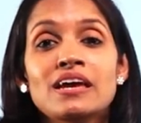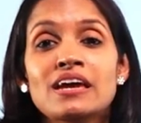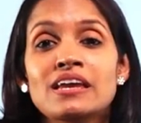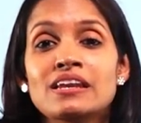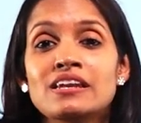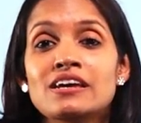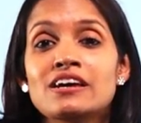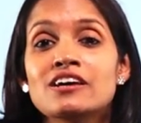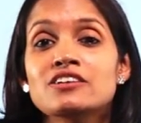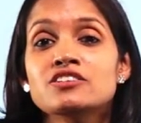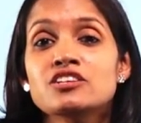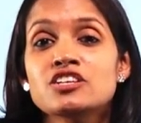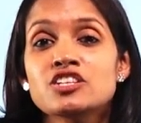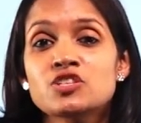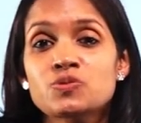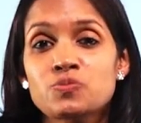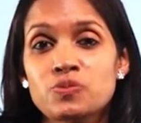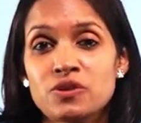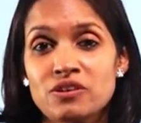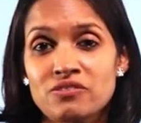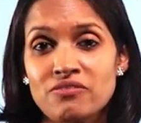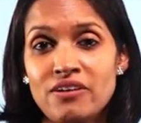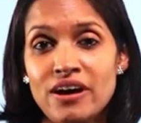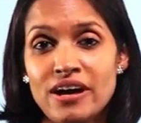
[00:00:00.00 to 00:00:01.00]
energy is
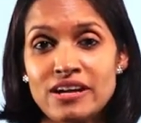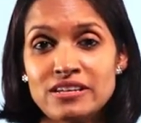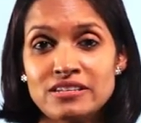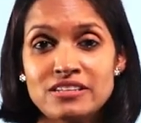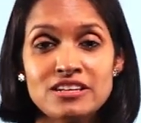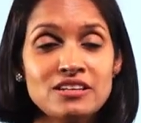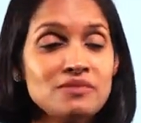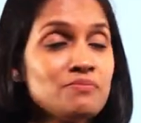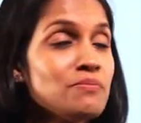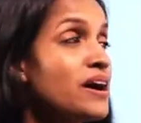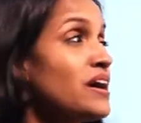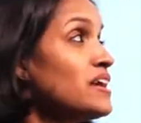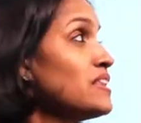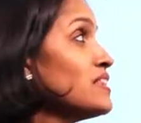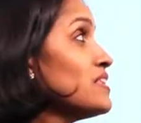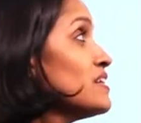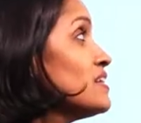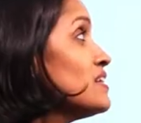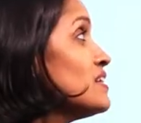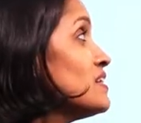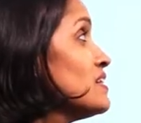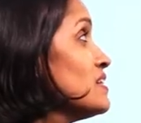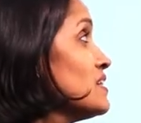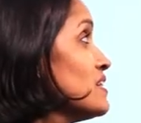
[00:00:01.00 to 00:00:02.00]
provided by
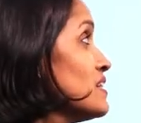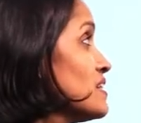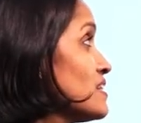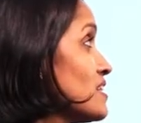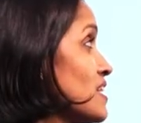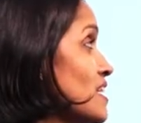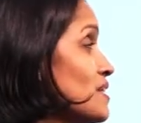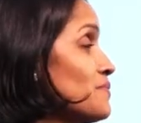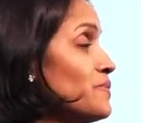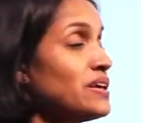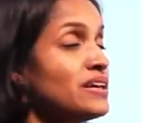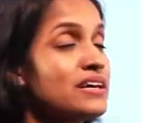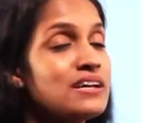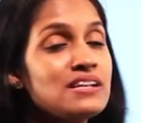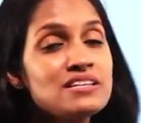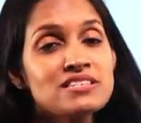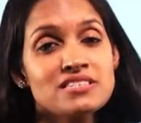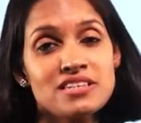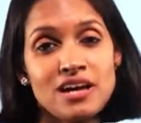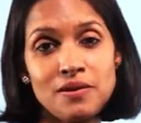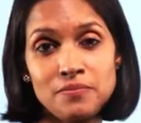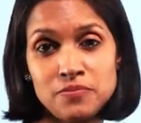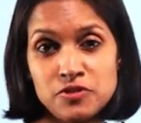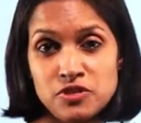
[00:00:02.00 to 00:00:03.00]
the chemical
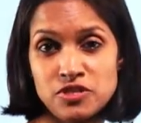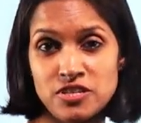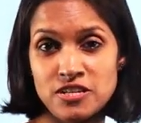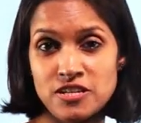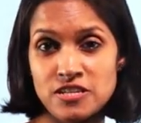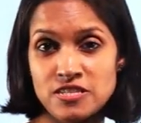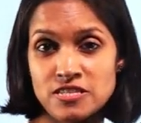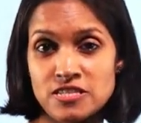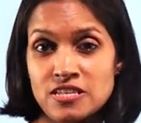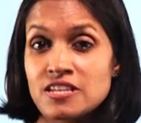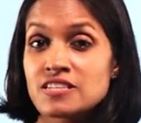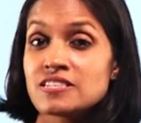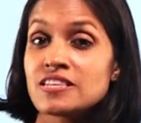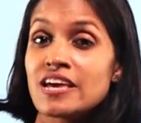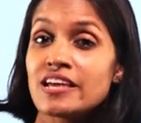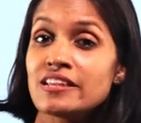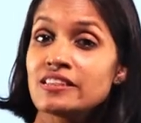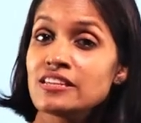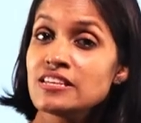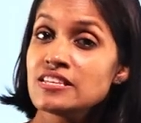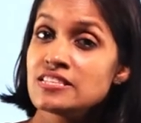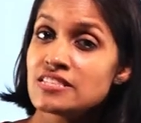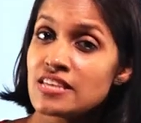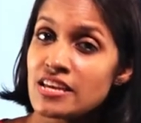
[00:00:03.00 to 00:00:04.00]
substances,
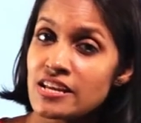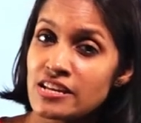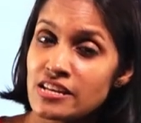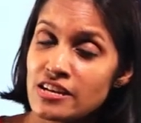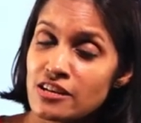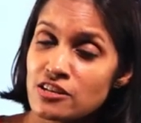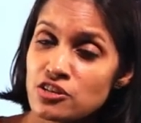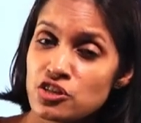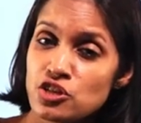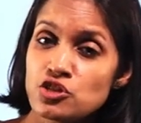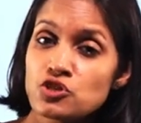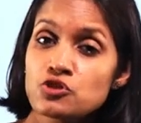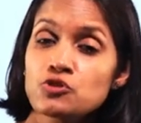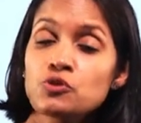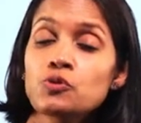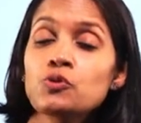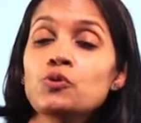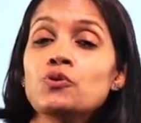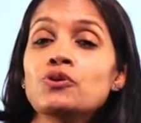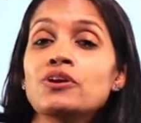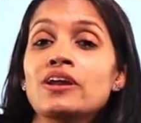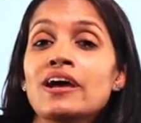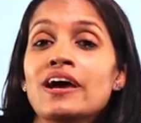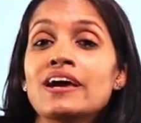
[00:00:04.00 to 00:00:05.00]
and this energy is
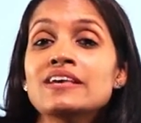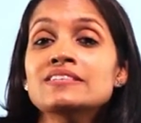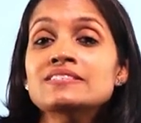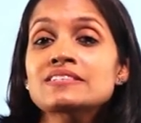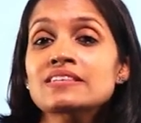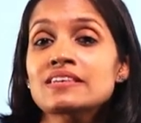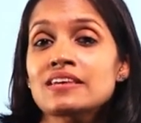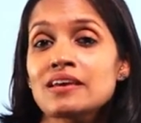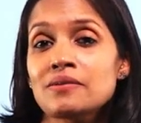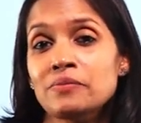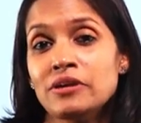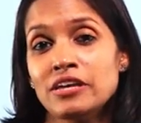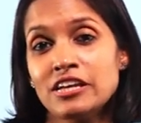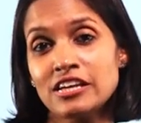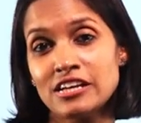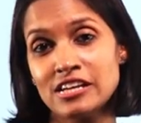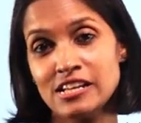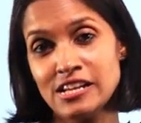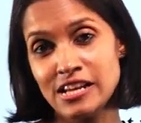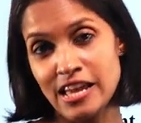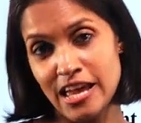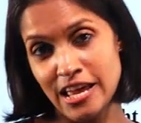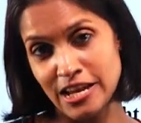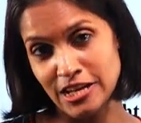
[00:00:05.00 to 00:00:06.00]
known as
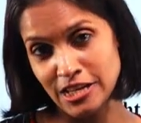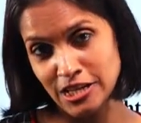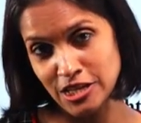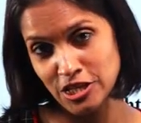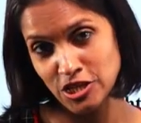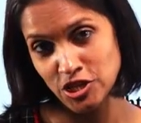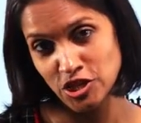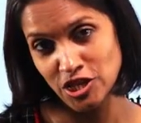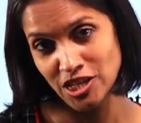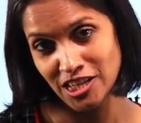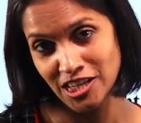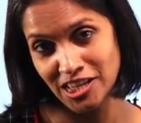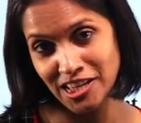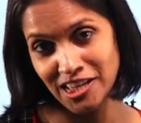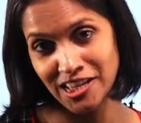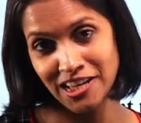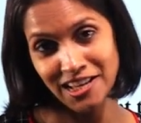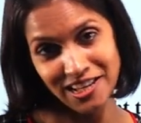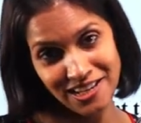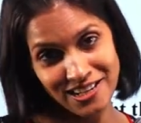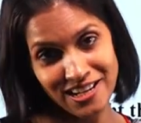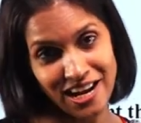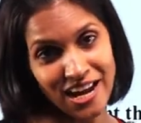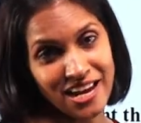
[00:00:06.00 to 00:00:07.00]
chemical energy,
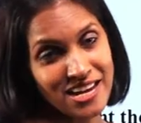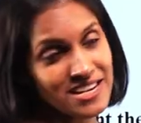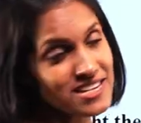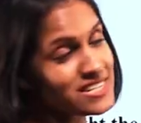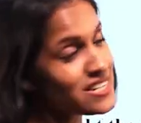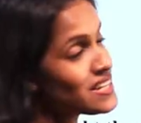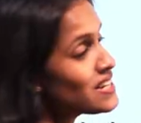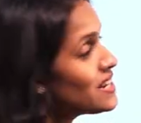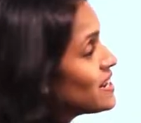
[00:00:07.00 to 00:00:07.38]
right?